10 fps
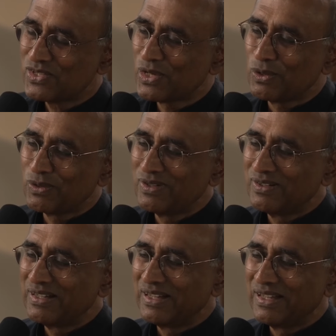so
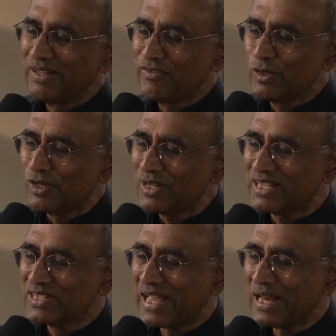if you look
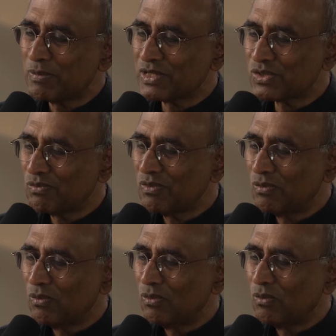at these animals,
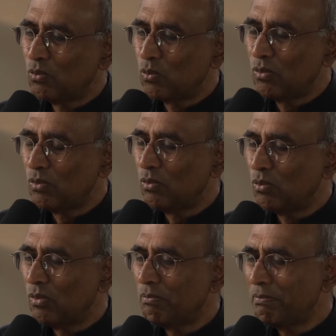
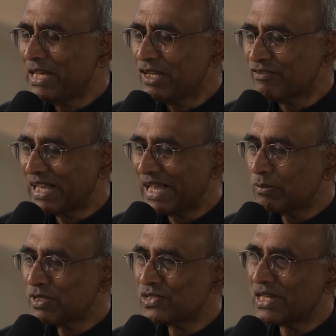many of the
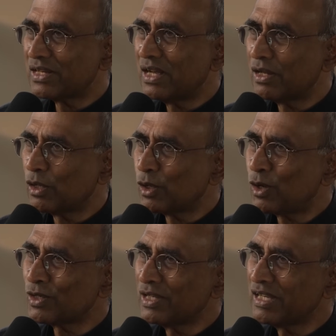animals that are
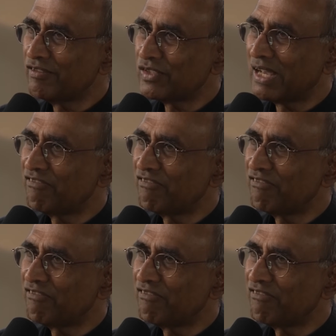long-lived